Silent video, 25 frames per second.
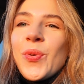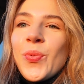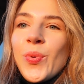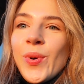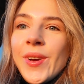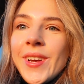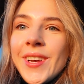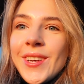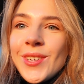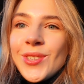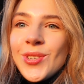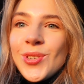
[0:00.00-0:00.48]

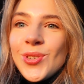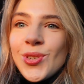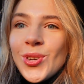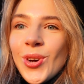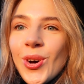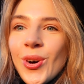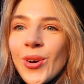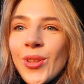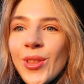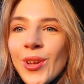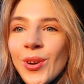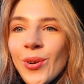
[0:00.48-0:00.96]
We
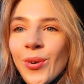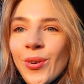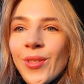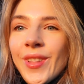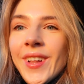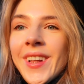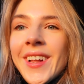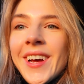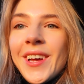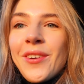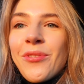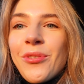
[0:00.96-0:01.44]
saw the
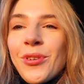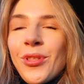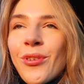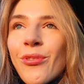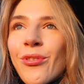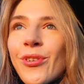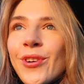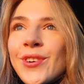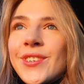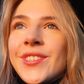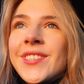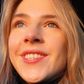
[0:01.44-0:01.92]
Northern Light for the
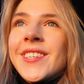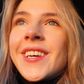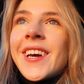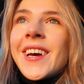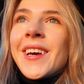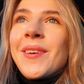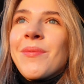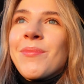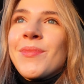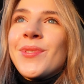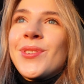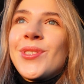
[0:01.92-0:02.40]
first
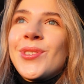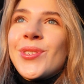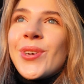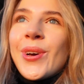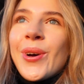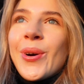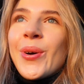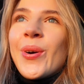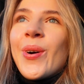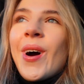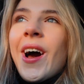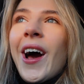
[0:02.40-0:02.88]
time,
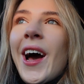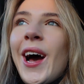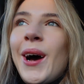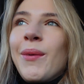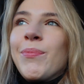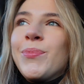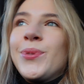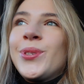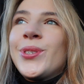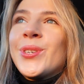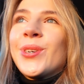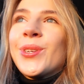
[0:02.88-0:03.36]
so
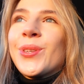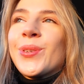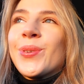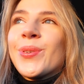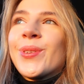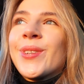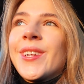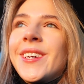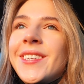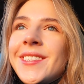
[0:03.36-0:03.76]
absolutely